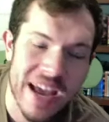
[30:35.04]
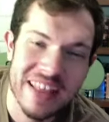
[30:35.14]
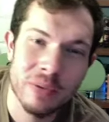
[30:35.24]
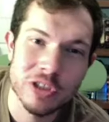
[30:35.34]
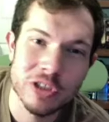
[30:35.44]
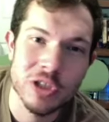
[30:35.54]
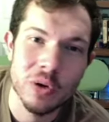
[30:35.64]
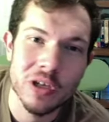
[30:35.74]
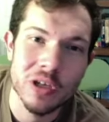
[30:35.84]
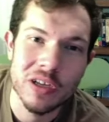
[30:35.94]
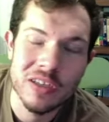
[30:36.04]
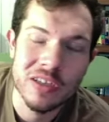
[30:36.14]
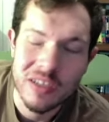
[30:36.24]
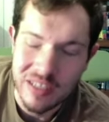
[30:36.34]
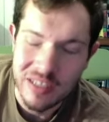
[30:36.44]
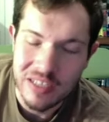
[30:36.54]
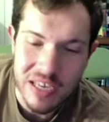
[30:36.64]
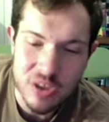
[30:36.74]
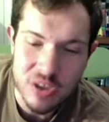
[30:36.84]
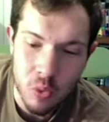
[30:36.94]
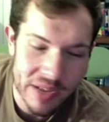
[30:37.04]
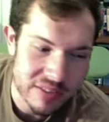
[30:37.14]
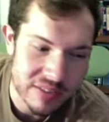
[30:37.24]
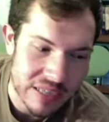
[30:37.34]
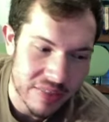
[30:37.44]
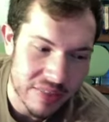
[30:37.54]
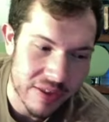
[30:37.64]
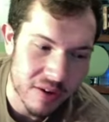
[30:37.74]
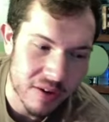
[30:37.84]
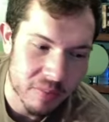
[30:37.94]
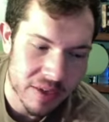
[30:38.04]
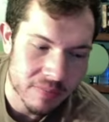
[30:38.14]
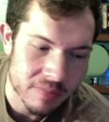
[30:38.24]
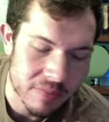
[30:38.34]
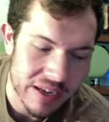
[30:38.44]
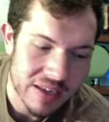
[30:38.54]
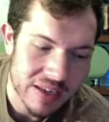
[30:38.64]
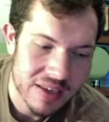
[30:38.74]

That was so good. Like, it takes a while to get there, but like,